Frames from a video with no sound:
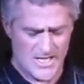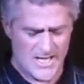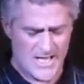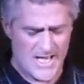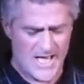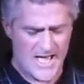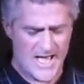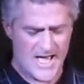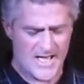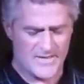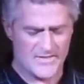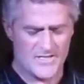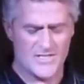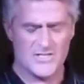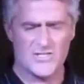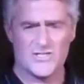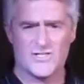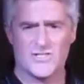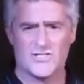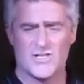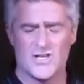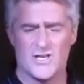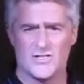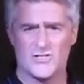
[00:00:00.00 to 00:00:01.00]
And this
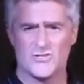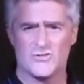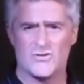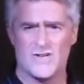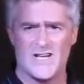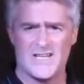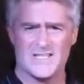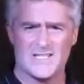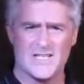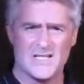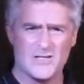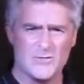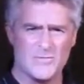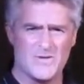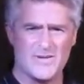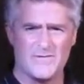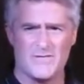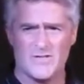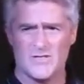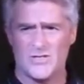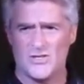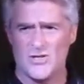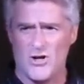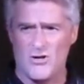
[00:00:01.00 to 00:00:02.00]
story has a little bit of
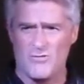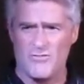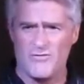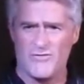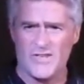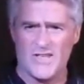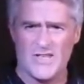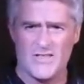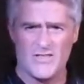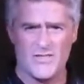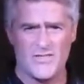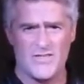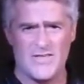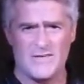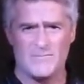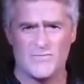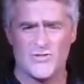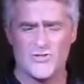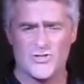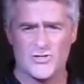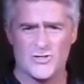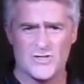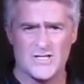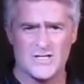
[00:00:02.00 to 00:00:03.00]
a golfing theme
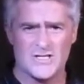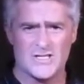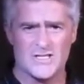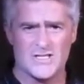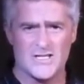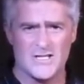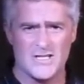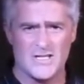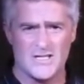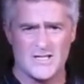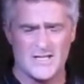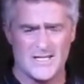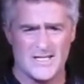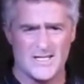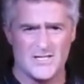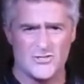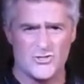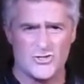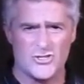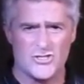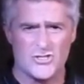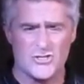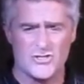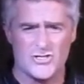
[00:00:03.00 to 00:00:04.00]
to it. It
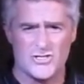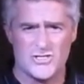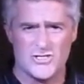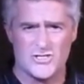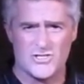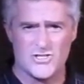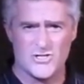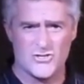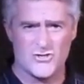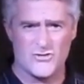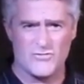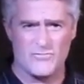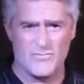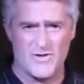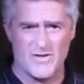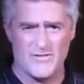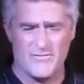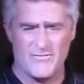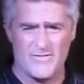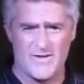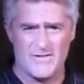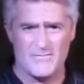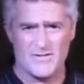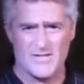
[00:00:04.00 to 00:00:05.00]
introduces two of my
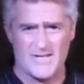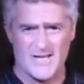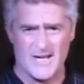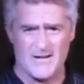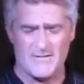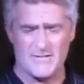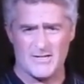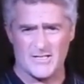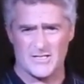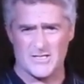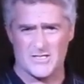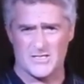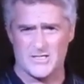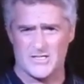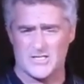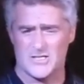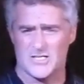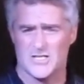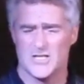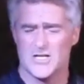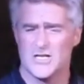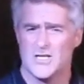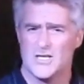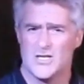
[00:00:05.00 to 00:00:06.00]
favourite characters
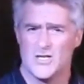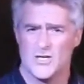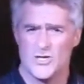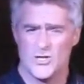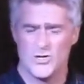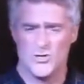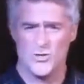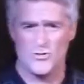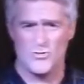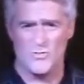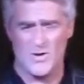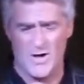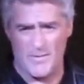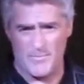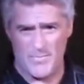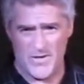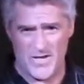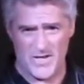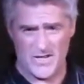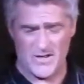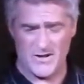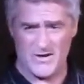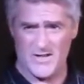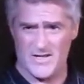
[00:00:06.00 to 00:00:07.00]
who
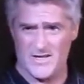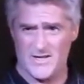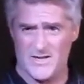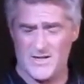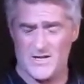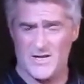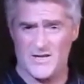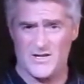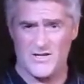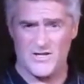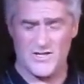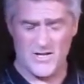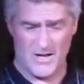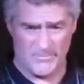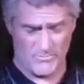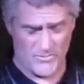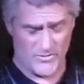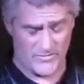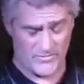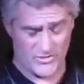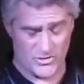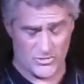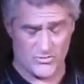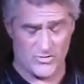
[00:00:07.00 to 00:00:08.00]
appear in a number
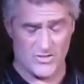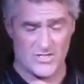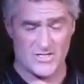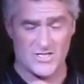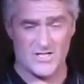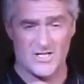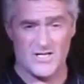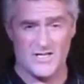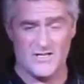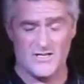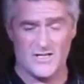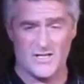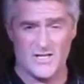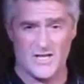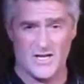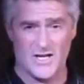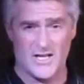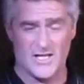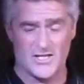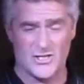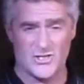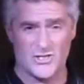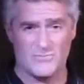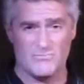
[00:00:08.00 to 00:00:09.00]
of stories in the
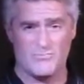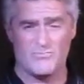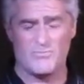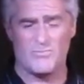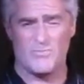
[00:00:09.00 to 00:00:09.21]
collection,